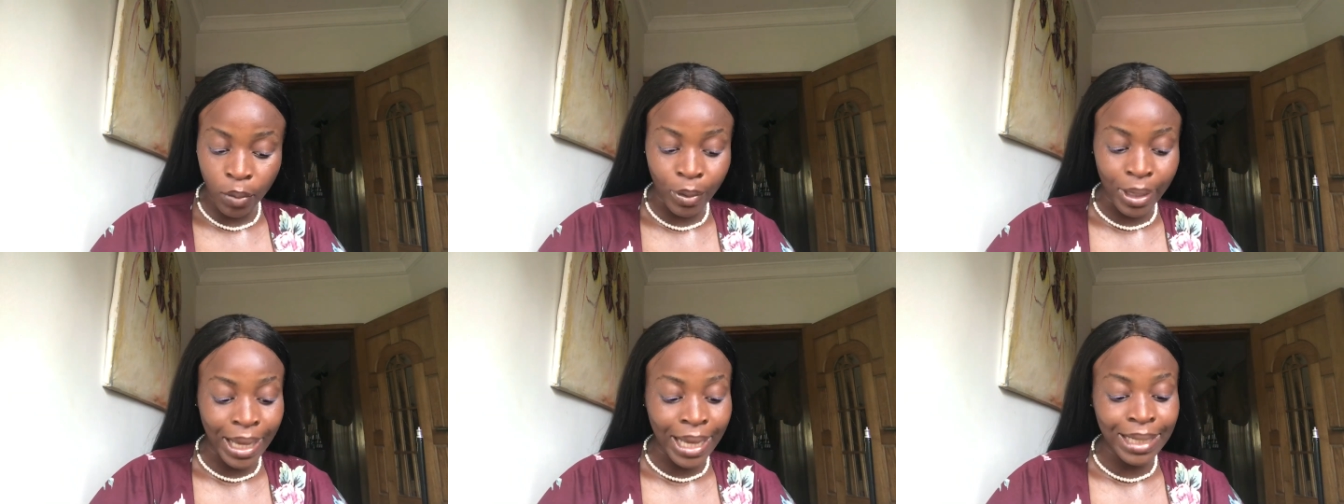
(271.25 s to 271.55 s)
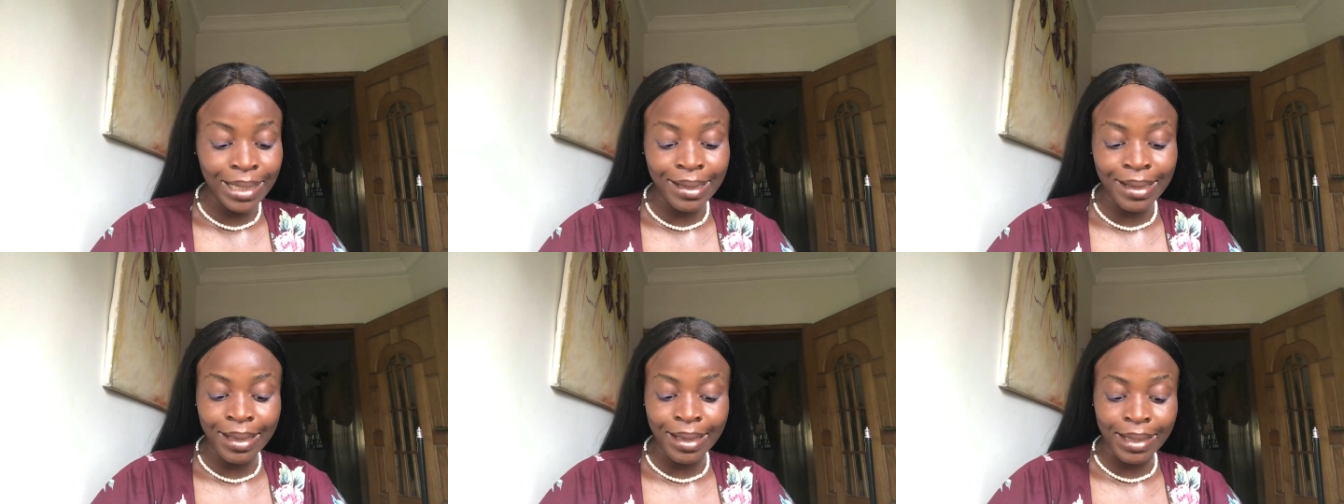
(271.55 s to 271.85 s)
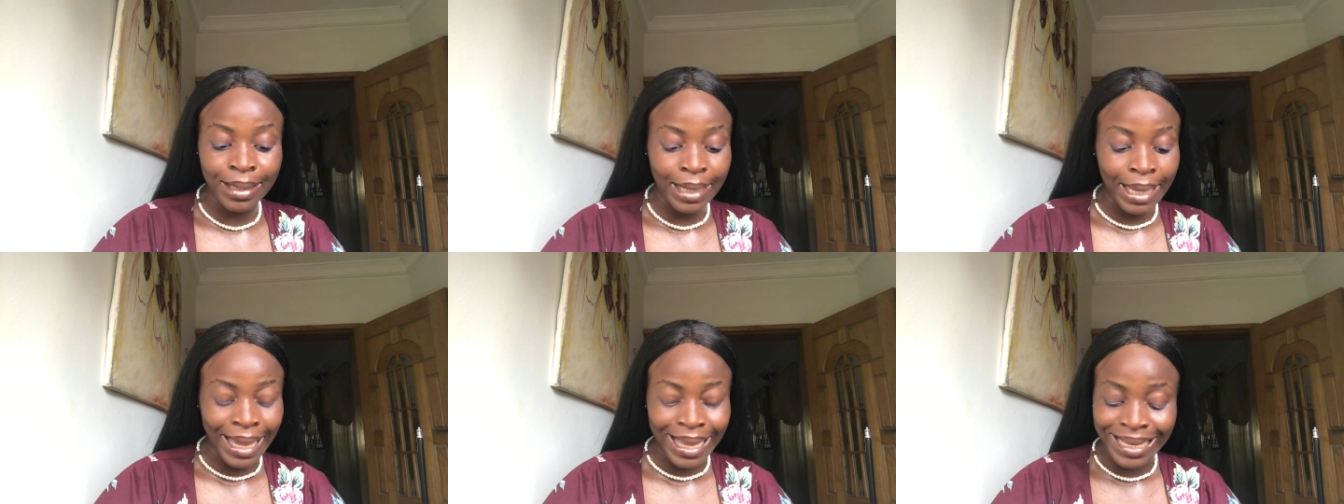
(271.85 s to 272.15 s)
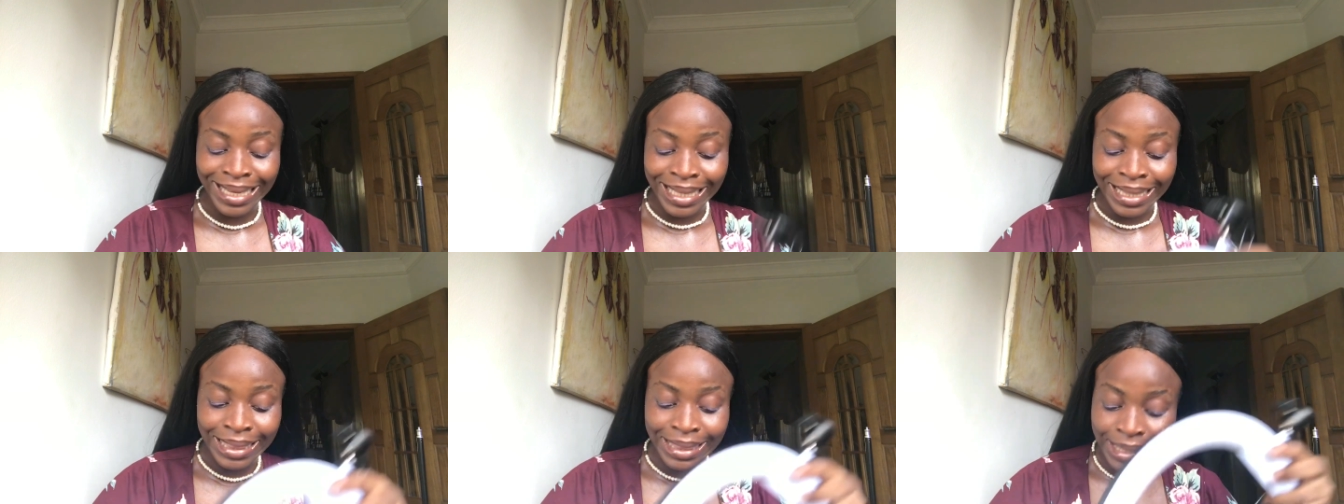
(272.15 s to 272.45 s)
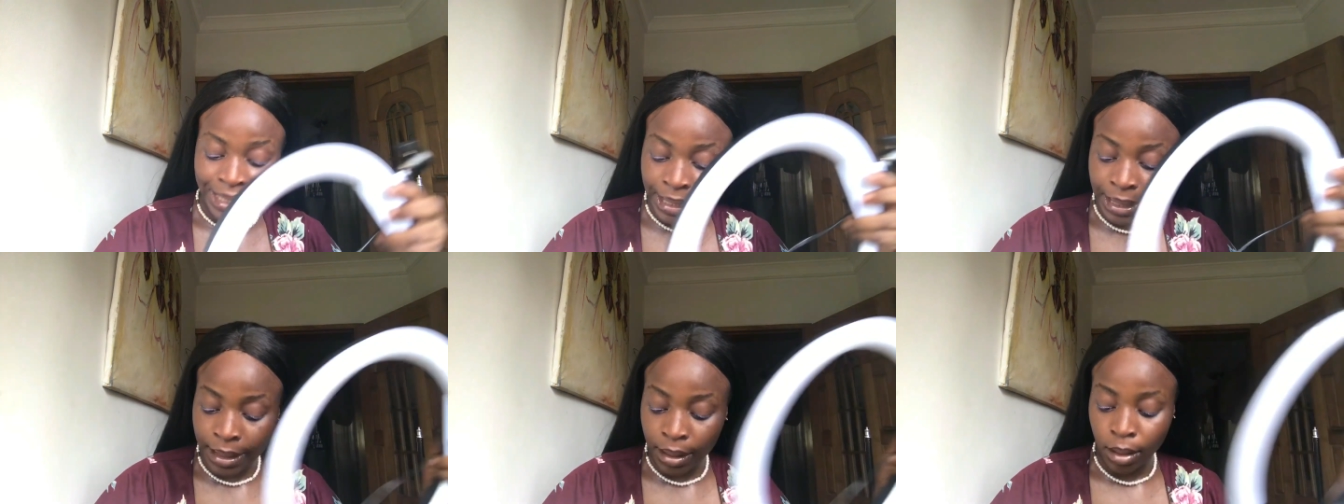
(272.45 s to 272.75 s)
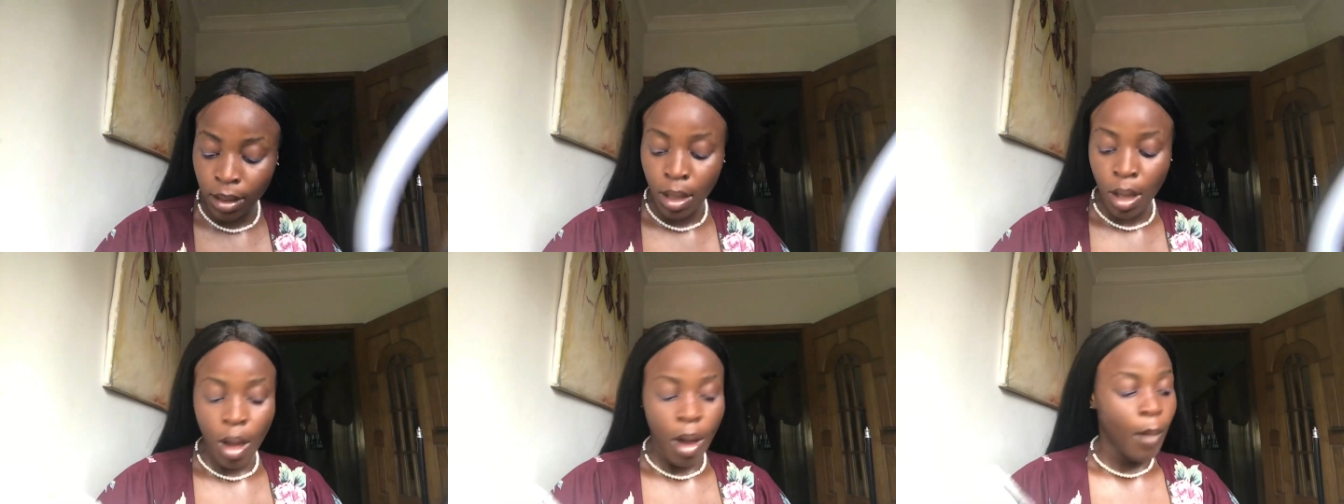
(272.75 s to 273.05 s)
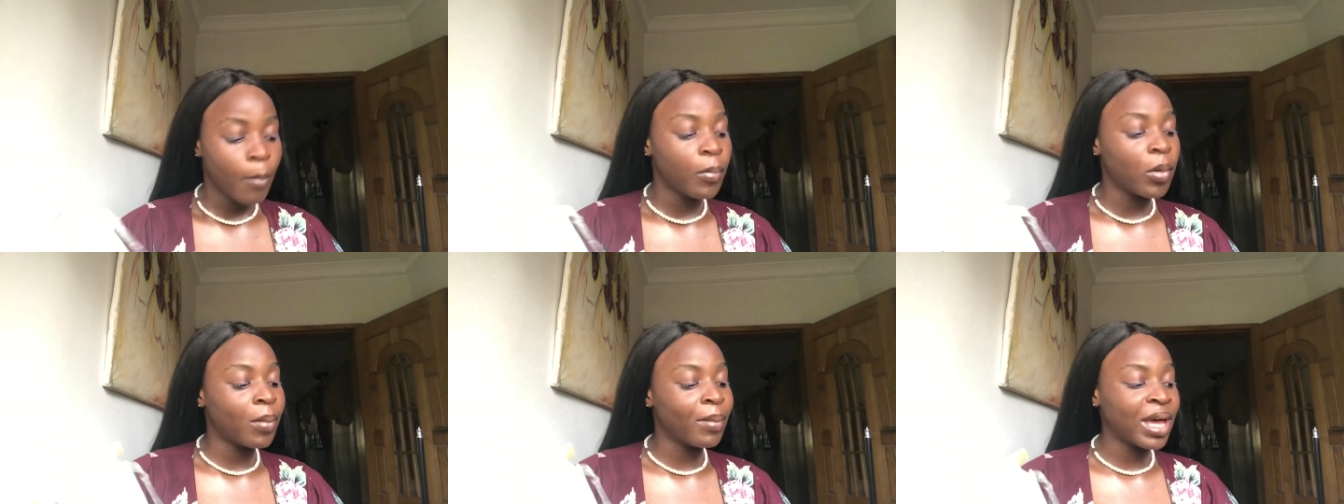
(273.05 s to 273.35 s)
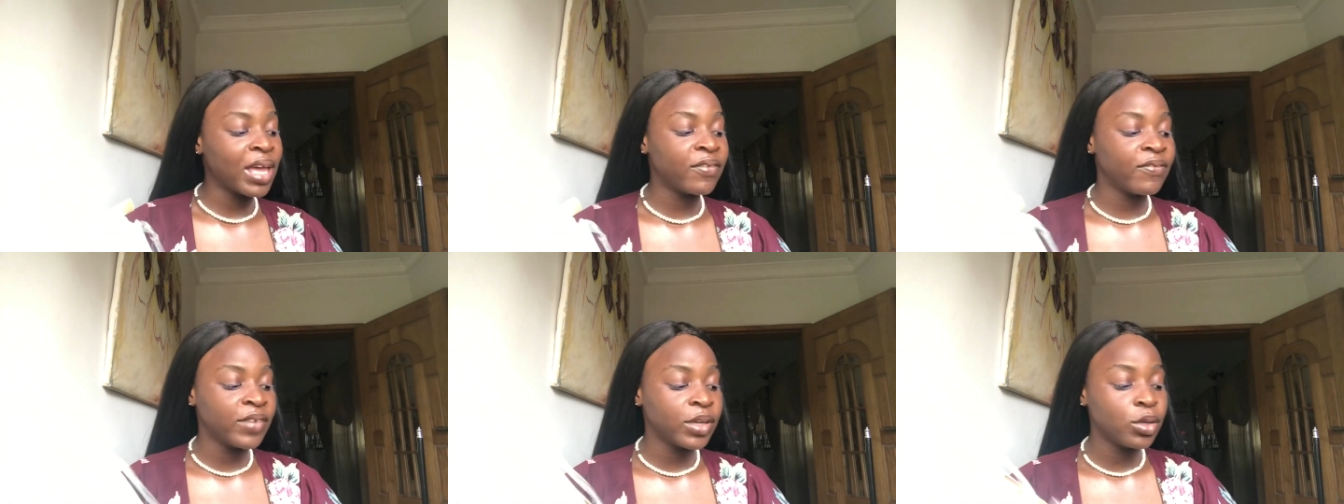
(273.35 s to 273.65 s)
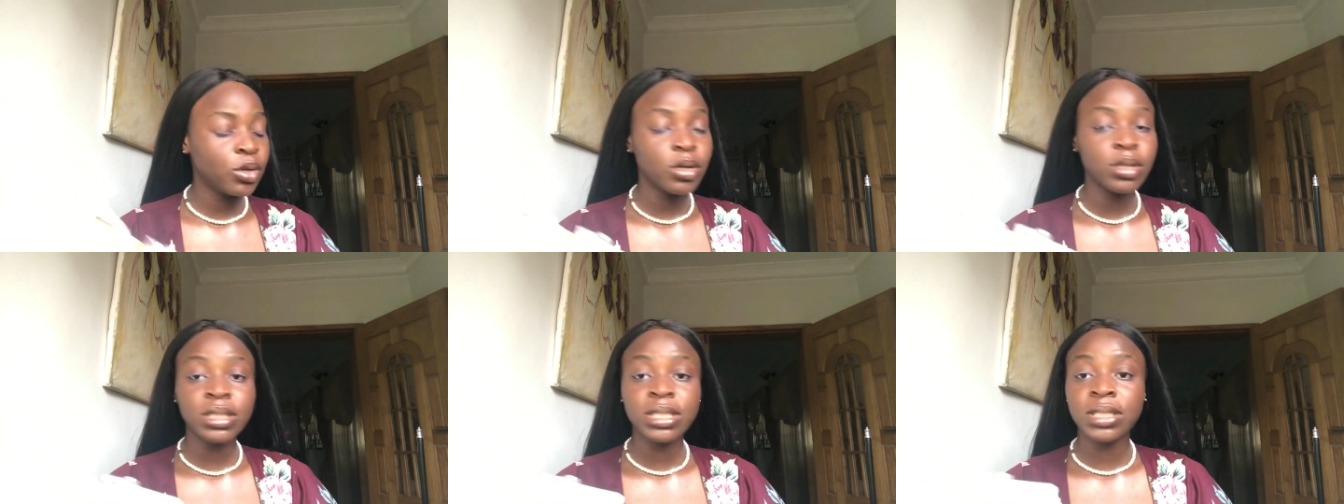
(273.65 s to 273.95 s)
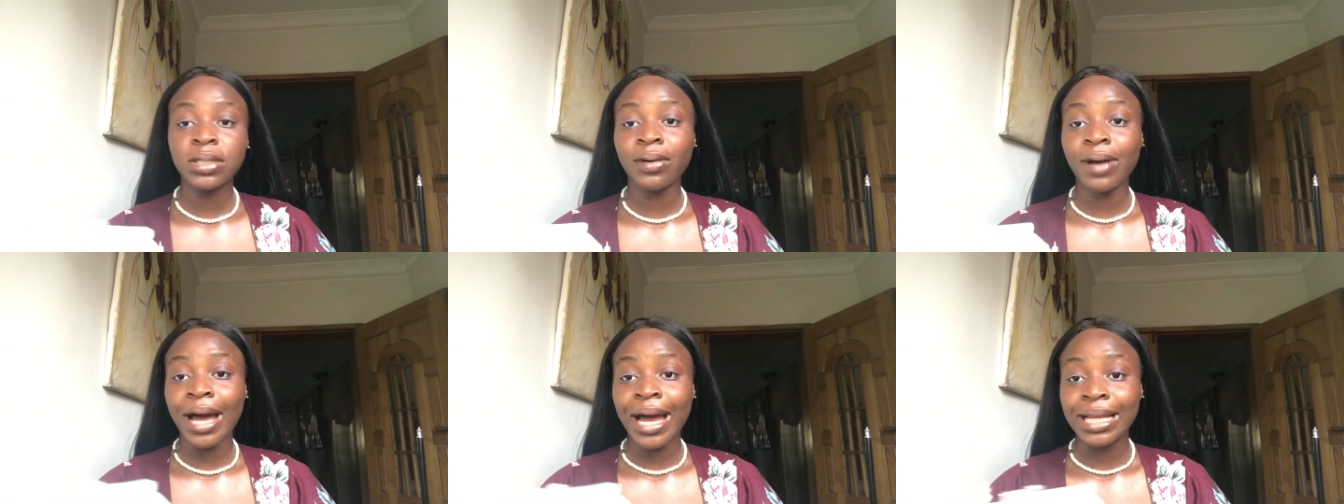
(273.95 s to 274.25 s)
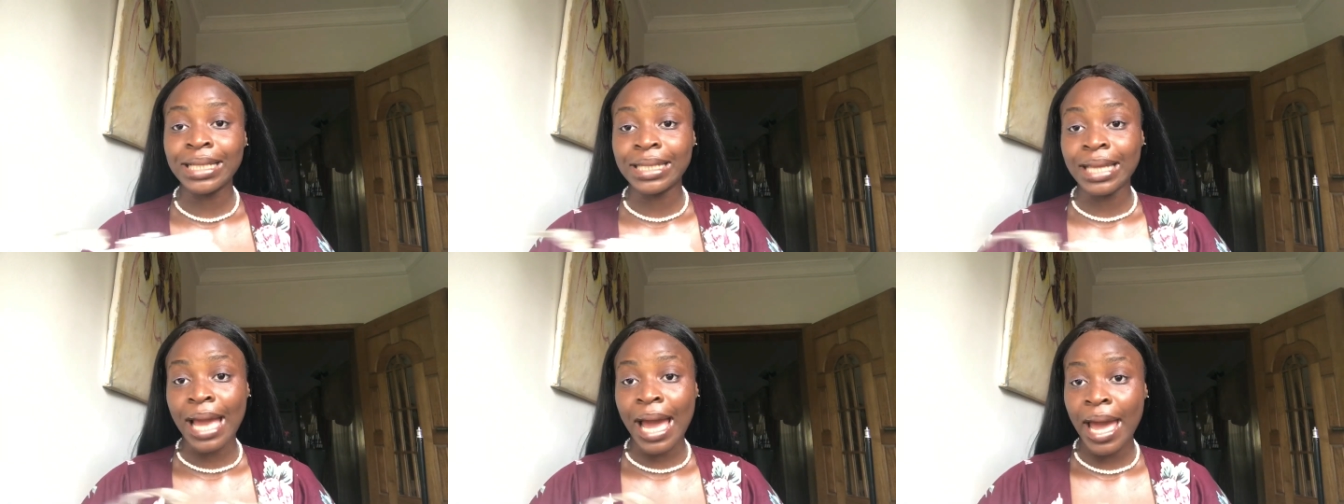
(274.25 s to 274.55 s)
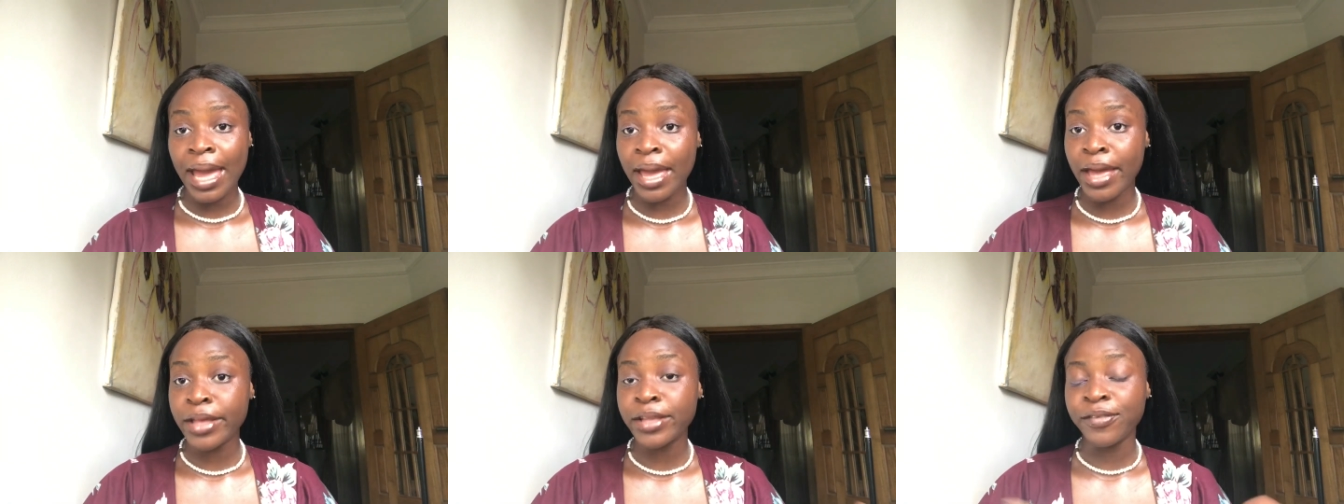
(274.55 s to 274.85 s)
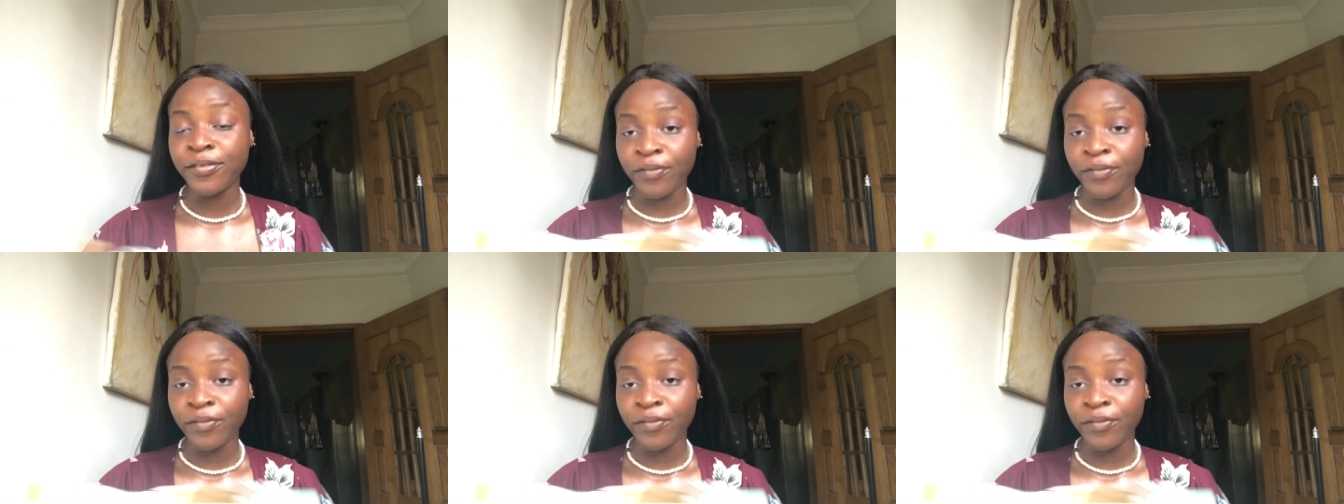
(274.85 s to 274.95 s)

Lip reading: We hadn't heard anything, but my video still had the highest